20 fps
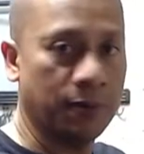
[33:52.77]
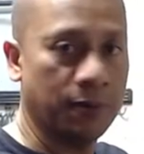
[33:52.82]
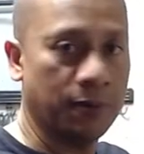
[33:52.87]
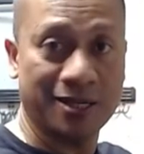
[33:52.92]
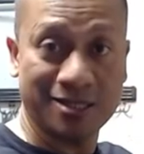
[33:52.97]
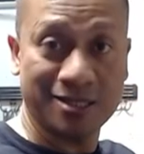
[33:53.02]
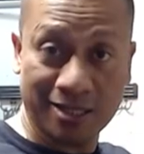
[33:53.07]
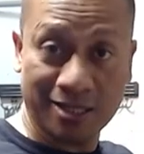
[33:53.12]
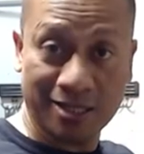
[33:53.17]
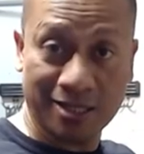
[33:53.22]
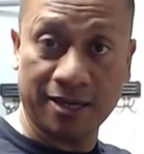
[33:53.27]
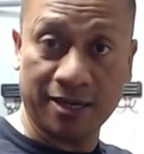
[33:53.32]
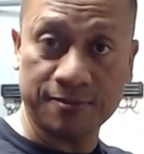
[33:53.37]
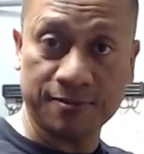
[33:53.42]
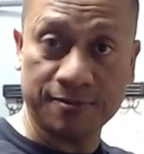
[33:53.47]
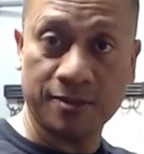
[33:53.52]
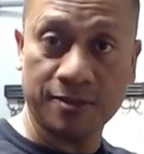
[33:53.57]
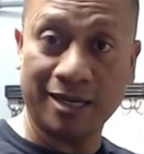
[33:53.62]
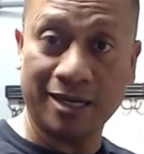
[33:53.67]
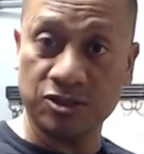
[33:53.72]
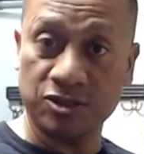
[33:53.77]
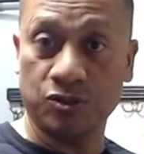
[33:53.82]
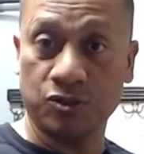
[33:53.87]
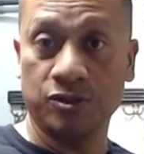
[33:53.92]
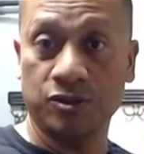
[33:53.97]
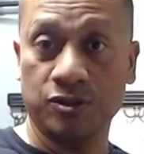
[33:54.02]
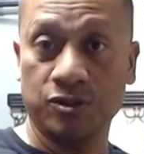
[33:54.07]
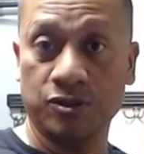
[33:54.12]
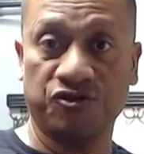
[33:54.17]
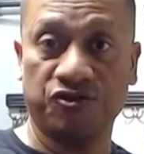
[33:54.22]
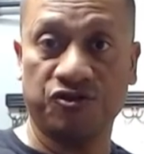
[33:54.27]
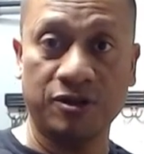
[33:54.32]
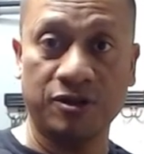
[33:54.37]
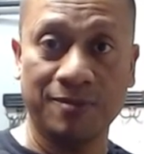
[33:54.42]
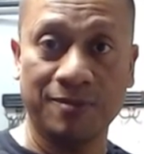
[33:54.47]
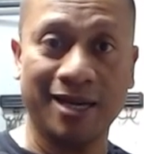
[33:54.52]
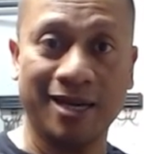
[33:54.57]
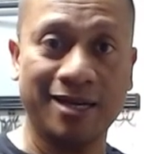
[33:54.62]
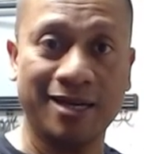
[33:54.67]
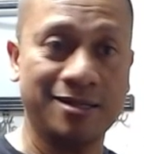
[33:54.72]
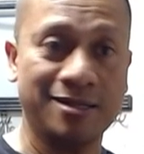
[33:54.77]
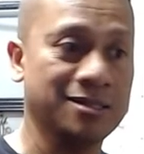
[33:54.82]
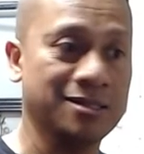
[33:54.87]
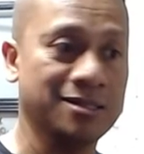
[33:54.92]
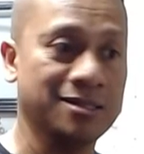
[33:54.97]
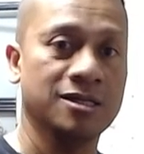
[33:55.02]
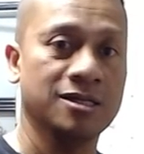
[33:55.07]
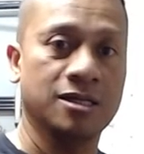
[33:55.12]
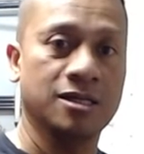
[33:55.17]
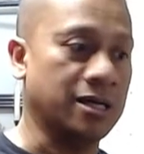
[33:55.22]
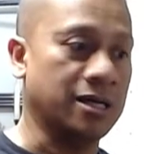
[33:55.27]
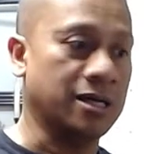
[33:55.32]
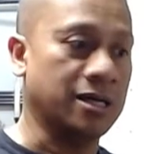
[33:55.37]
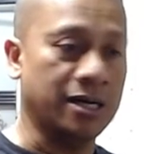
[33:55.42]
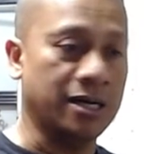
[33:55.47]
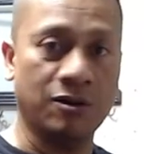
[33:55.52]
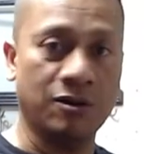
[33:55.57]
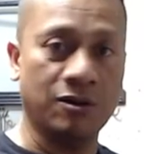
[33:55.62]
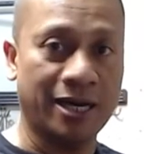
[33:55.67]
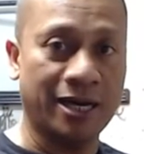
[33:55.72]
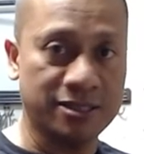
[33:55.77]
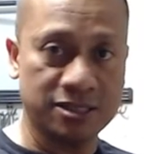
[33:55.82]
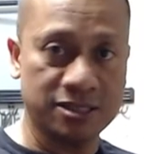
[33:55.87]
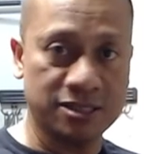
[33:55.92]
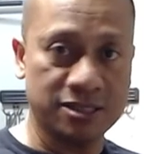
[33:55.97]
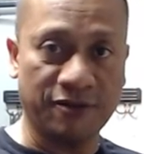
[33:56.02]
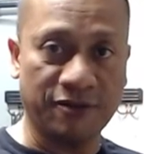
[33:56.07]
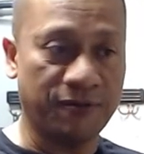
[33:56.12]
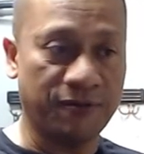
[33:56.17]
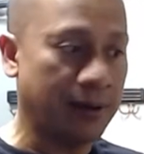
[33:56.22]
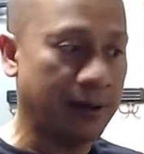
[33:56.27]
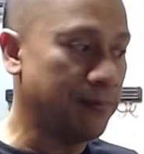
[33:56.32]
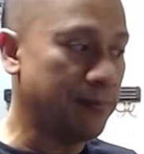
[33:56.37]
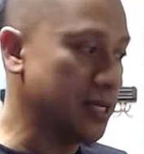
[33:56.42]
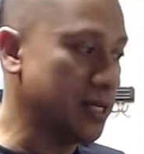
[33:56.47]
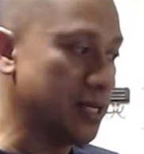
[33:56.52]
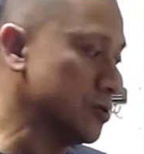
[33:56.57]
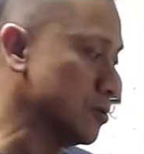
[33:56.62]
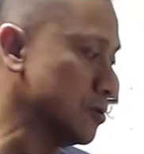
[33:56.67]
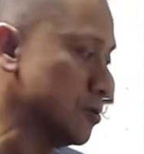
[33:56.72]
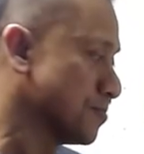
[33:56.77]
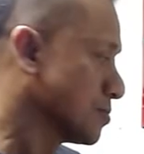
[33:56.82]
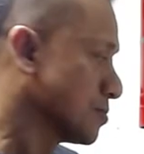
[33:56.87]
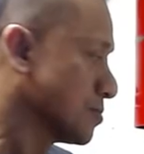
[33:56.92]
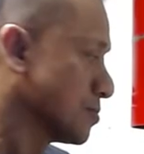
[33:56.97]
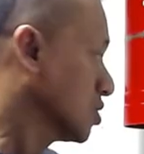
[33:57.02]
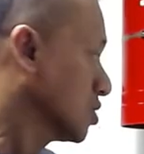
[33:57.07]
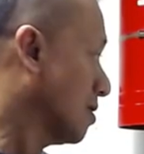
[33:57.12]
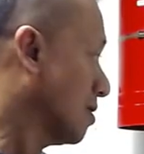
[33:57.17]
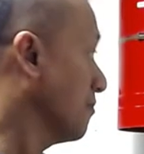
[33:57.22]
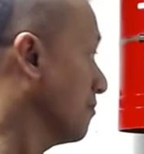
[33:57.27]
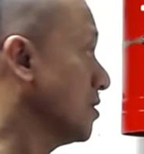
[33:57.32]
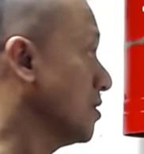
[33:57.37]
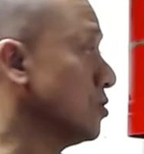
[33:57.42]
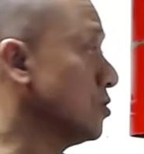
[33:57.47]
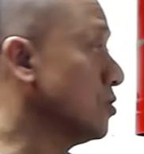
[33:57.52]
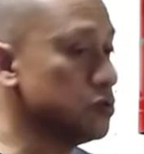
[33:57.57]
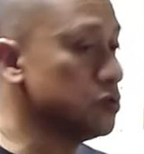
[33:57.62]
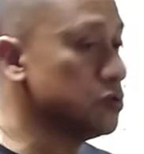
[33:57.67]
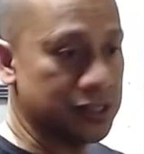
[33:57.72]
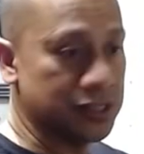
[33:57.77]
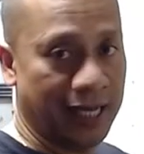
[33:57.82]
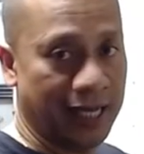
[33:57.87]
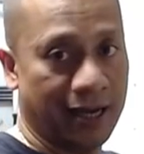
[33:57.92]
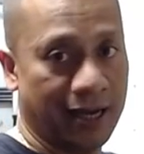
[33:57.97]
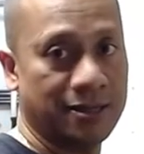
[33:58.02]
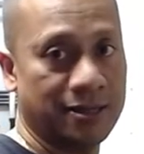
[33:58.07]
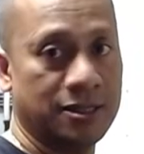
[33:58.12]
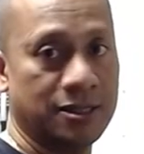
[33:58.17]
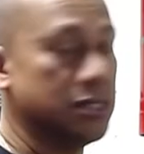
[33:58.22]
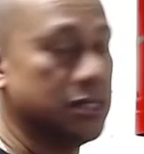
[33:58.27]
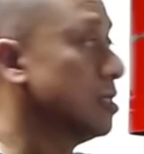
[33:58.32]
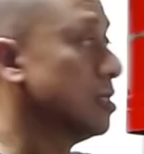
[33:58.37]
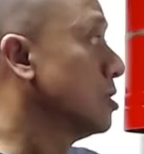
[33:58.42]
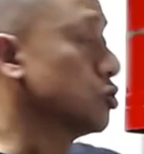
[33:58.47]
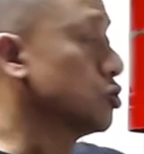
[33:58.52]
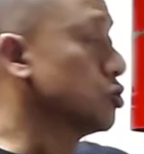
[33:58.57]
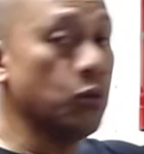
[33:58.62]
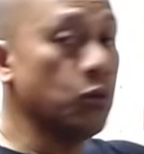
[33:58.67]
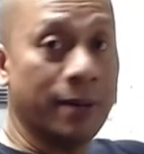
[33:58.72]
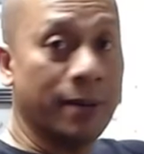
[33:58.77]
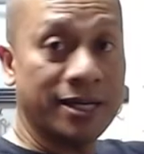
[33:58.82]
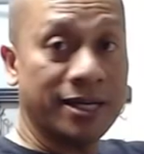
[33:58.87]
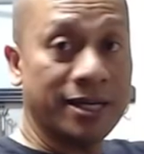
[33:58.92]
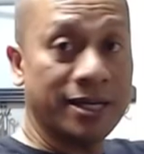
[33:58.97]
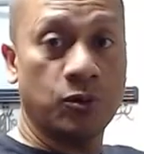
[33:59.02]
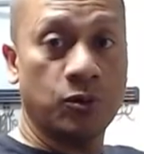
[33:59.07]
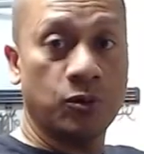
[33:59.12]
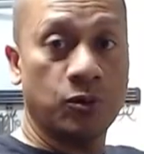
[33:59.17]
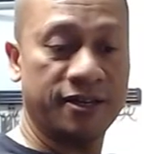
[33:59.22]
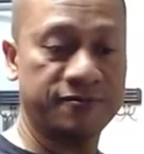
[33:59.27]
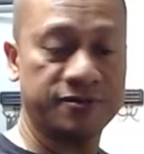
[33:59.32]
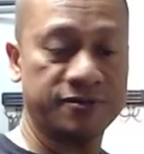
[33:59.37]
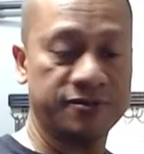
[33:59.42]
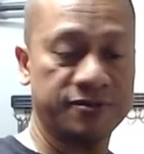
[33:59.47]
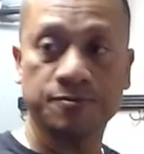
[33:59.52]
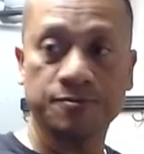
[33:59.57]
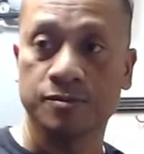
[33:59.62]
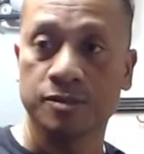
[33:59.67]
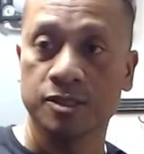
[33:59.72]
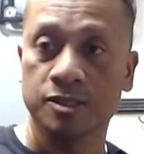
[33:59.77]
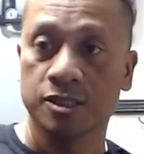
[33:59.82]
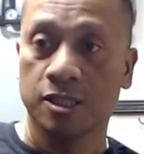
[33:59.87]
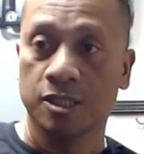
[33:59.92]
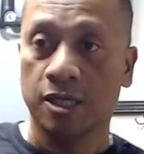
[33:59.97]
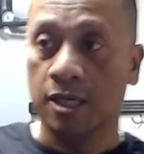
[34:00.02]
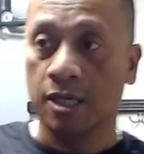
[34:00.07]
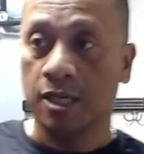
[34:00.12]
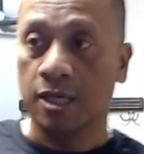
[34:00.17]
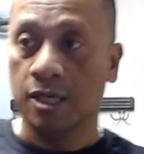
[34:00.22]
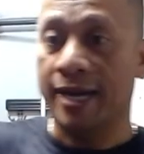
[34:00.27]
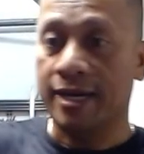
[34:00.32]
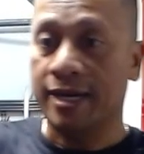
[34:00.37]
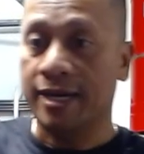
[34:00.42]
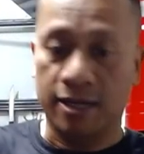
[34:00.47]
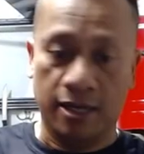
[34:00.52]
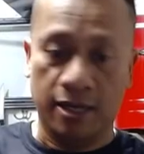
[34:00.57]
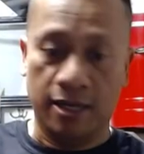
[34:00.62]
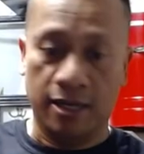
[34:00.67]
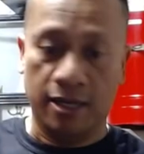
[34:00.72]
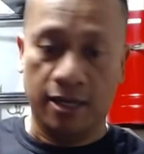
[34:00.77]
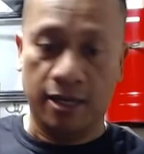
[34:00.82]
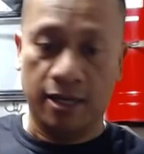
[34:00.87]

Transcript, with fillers: because again, I told you I was streamlining, cutting out a lot of stuff on my menu, so I don't even use that. Two microwaves, I got um,